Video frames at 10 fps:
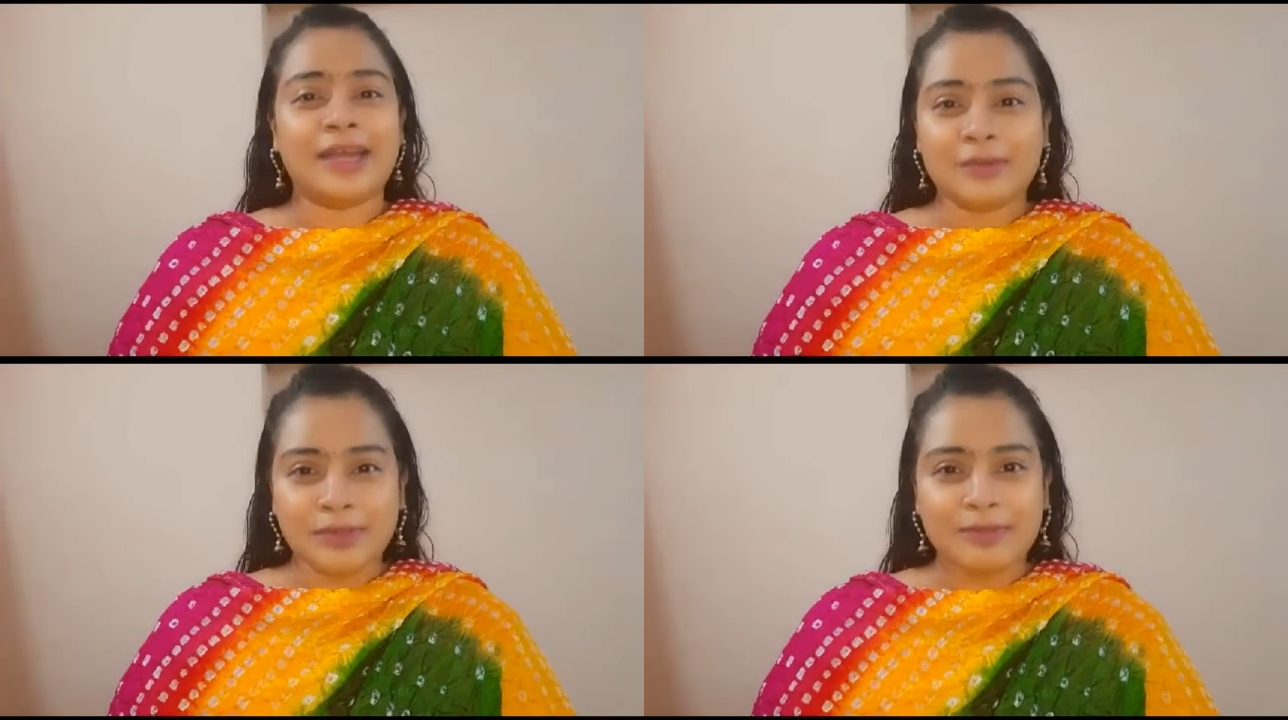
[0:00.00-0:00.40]

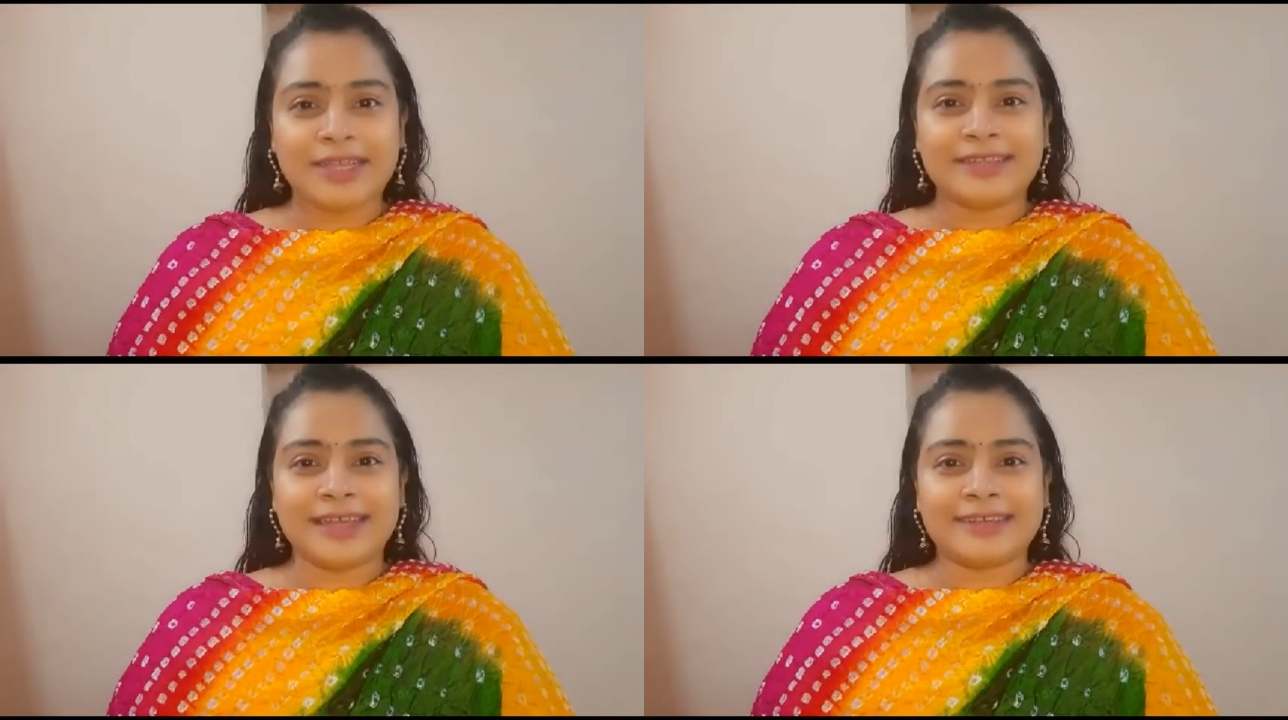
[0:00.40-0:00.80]
I will
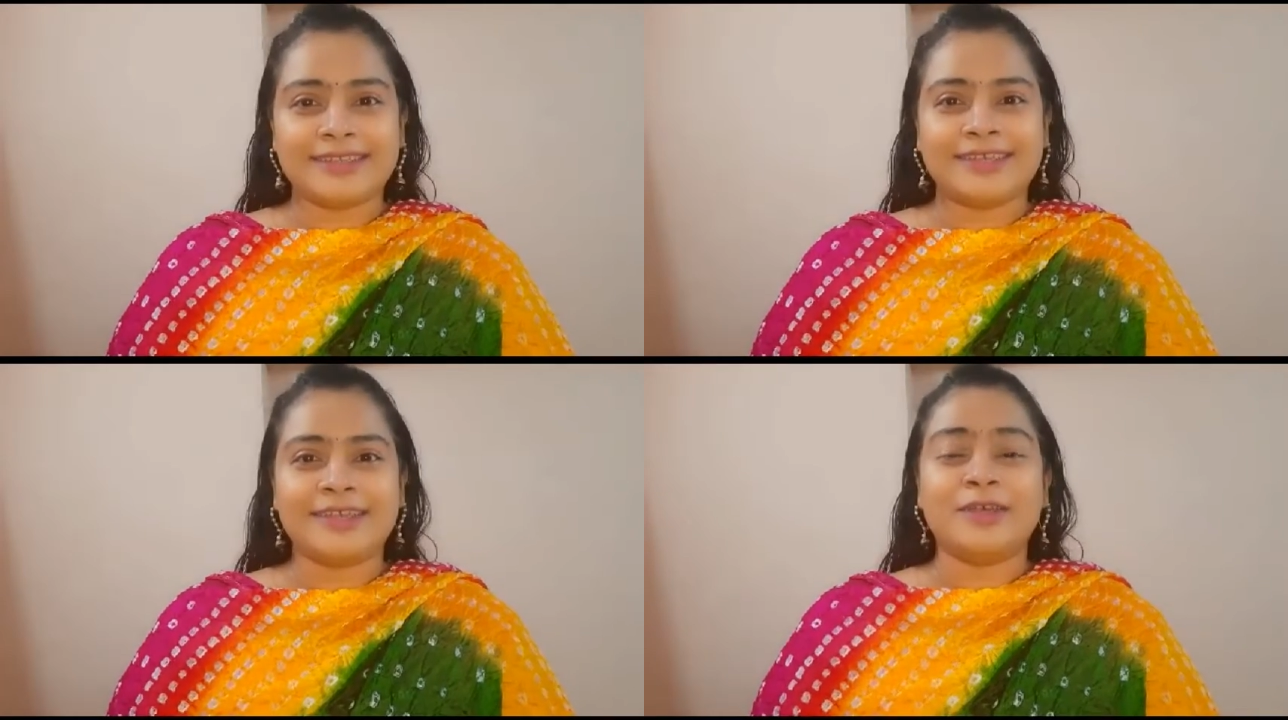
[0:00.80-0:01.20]
be
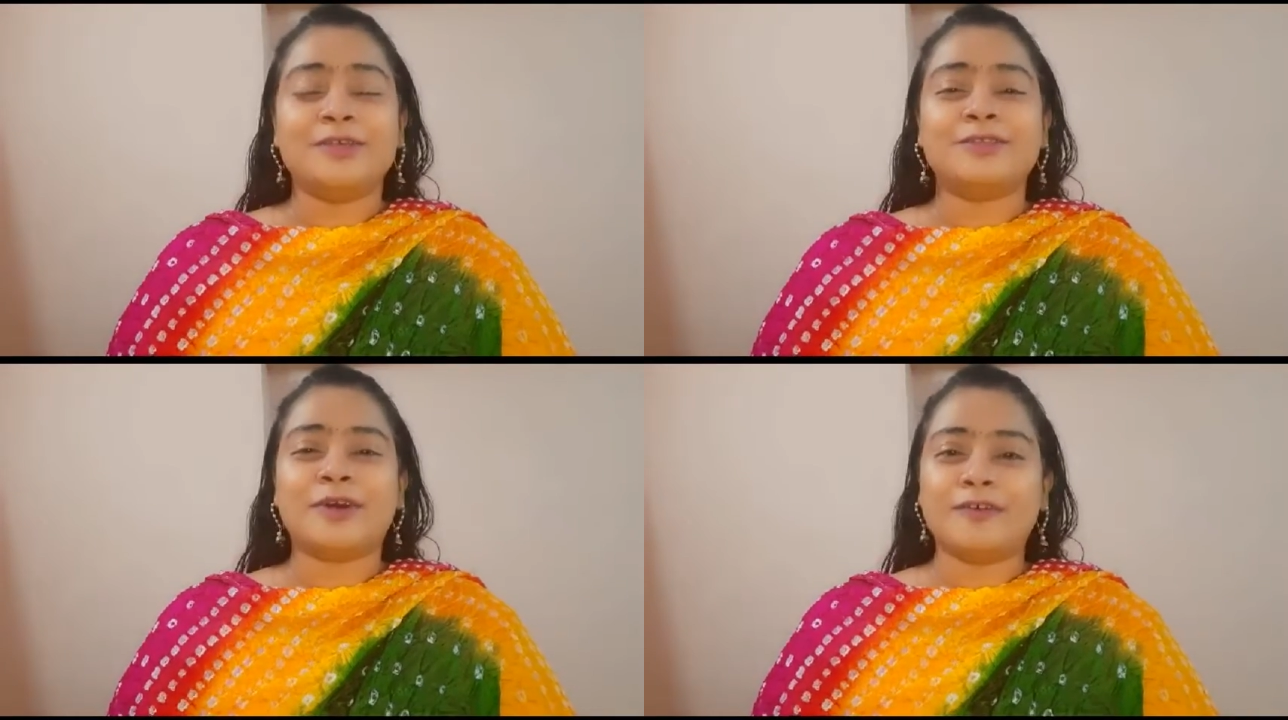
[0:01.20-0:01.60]
conducting
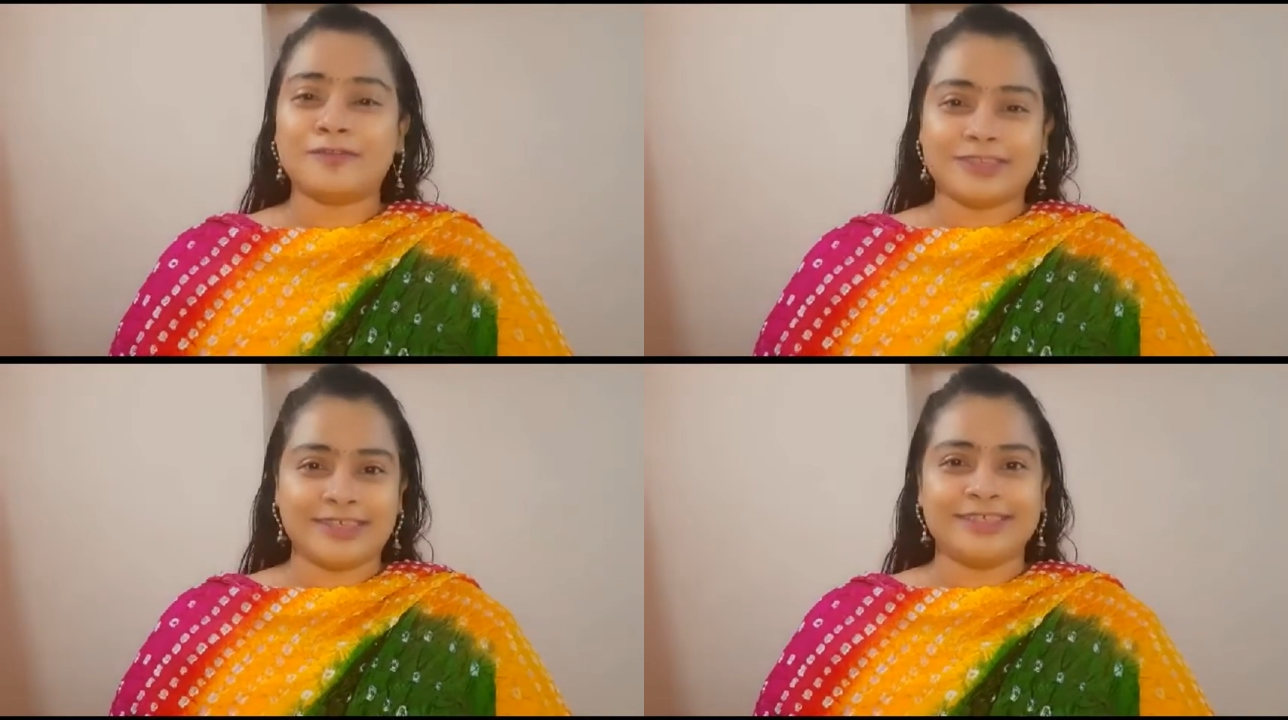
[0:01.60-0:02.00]

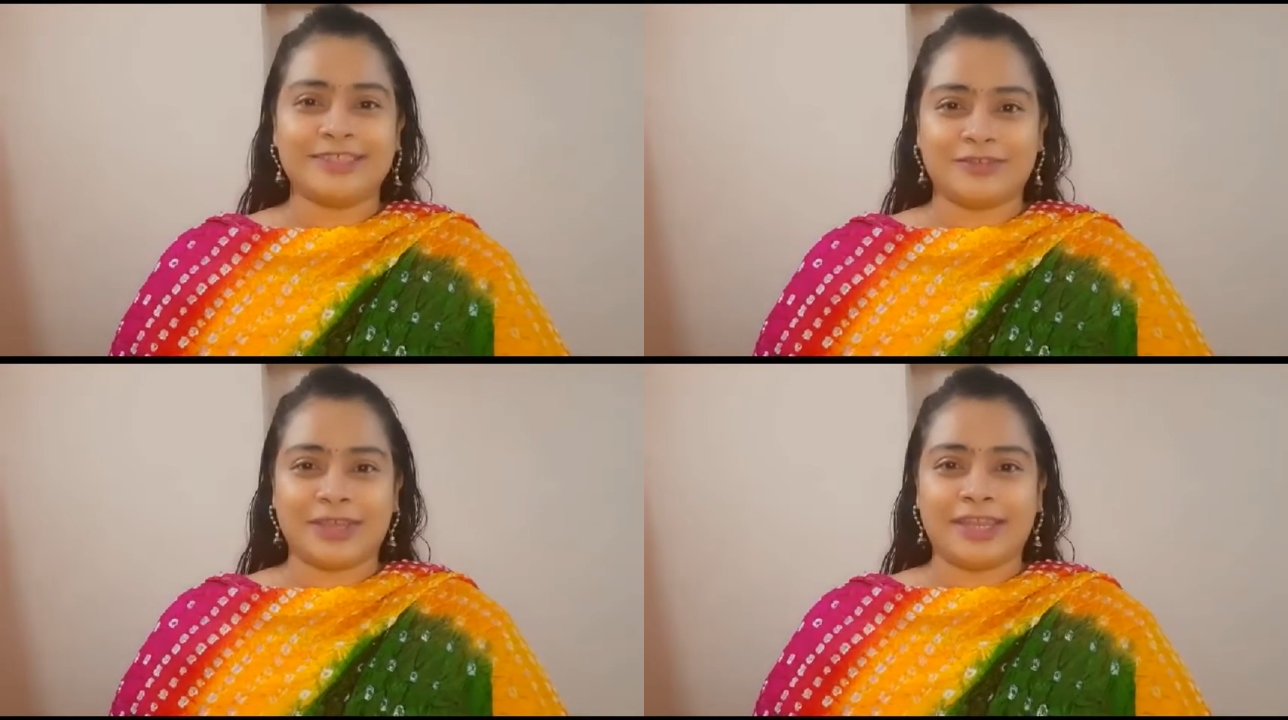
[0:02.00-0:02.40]
soft
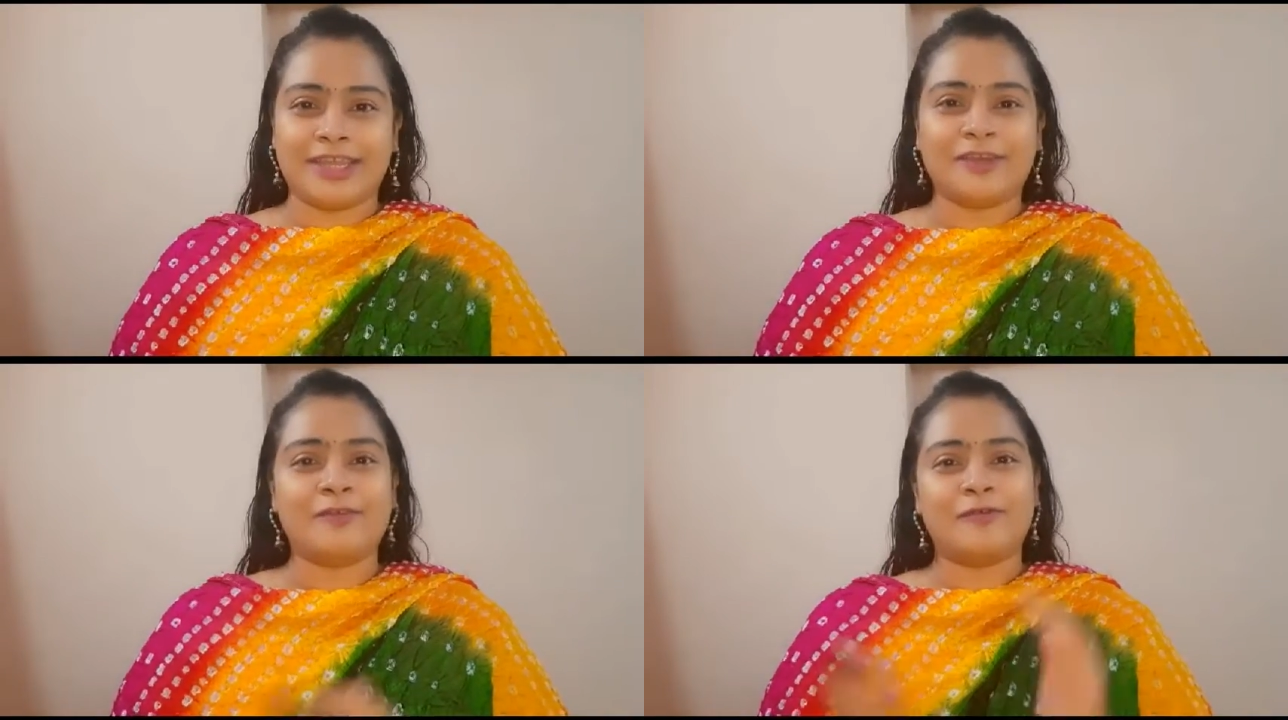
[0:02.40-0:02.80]
skills
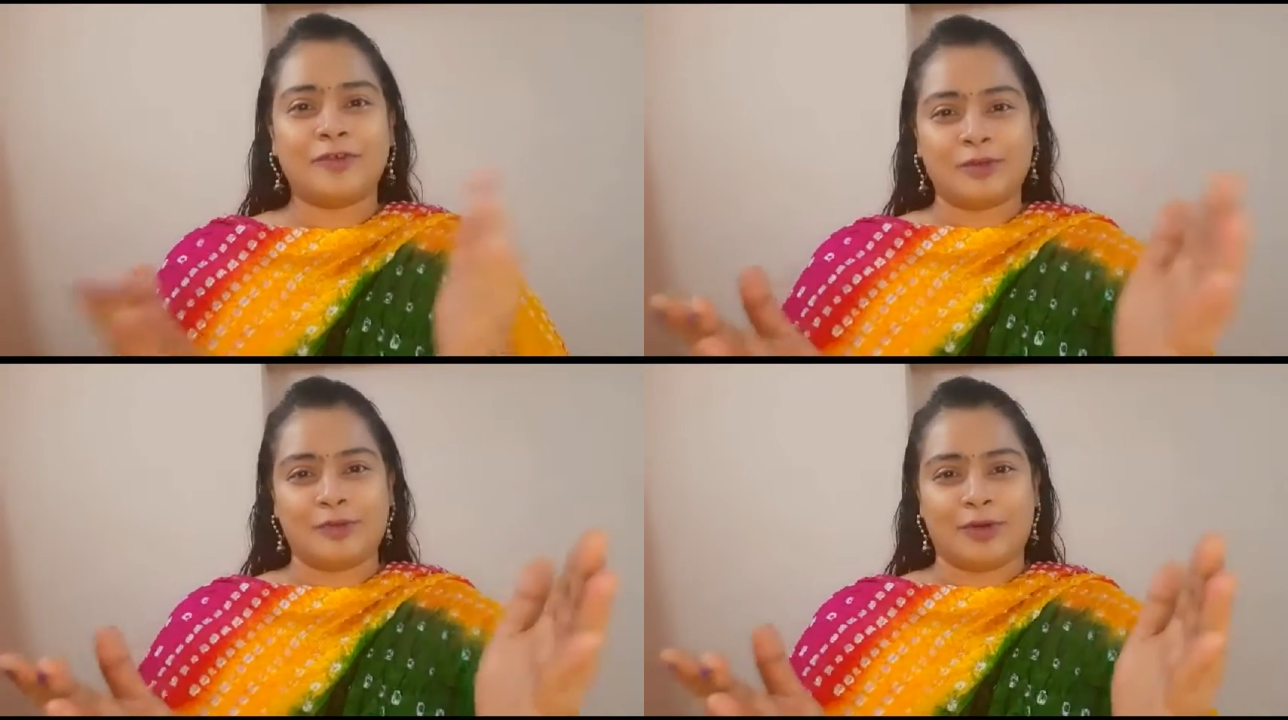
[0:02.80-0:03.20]
training
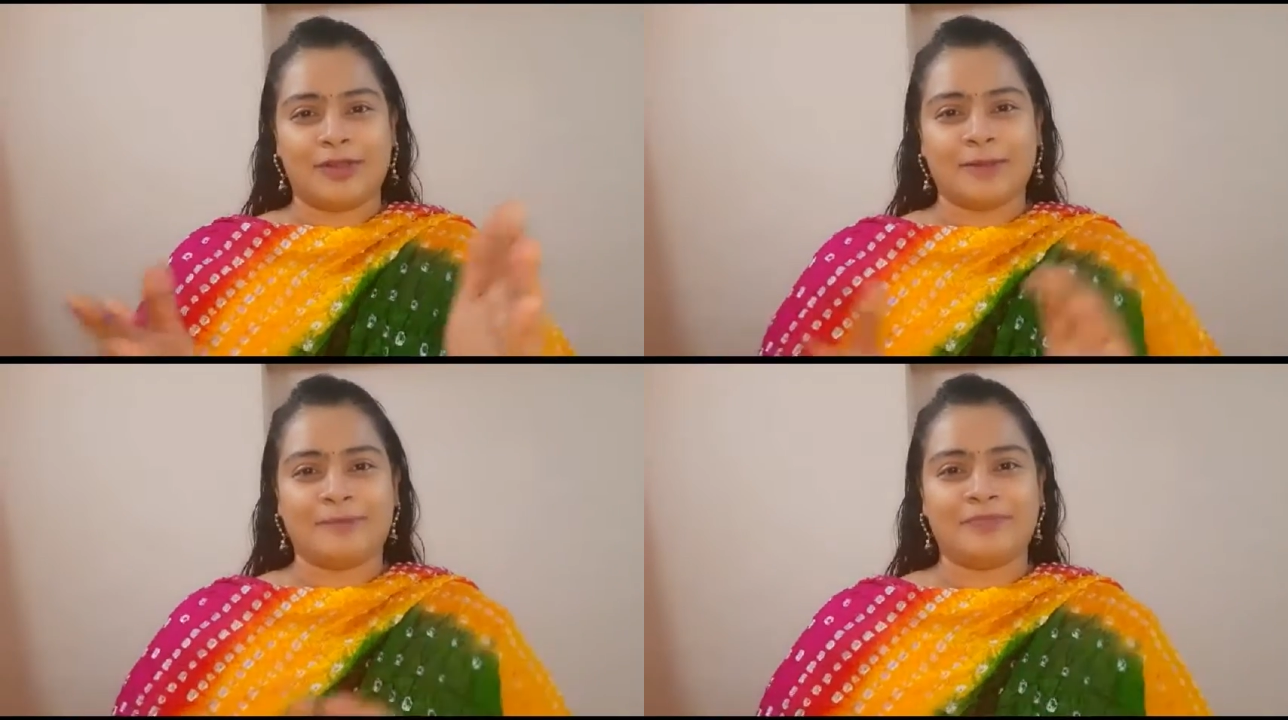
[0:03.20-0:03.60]
for you
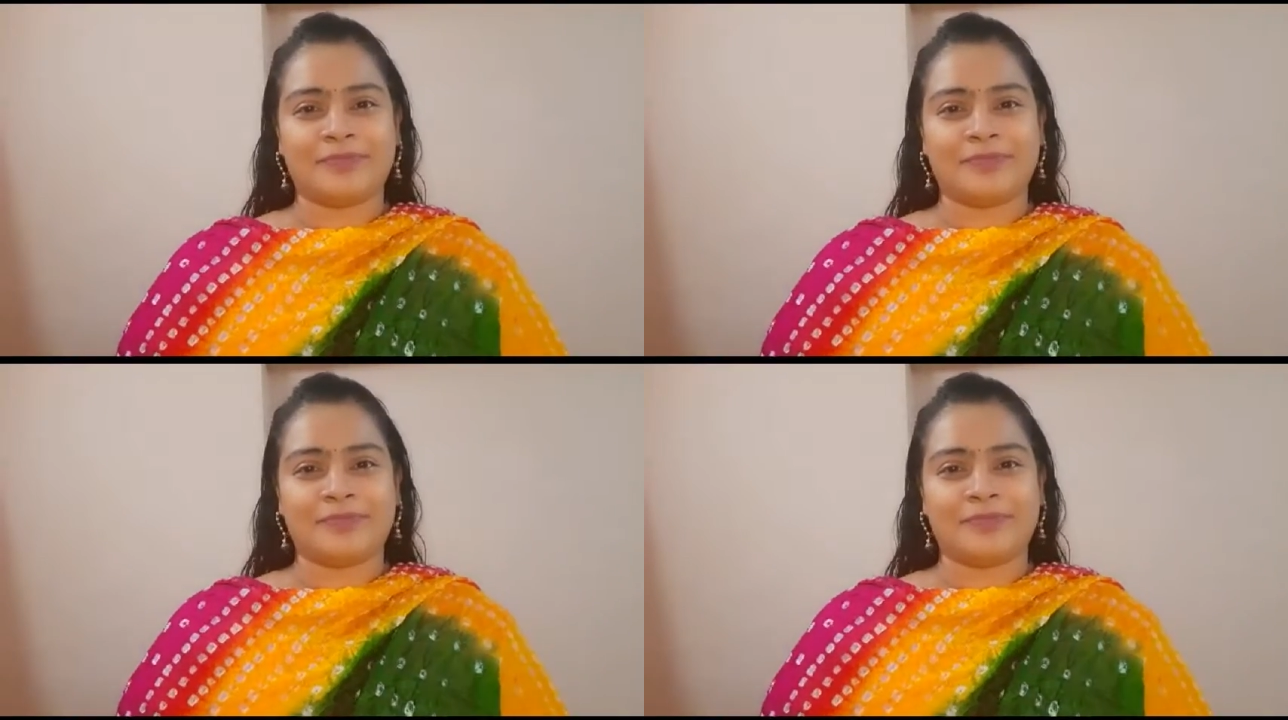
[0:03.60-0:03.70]
all.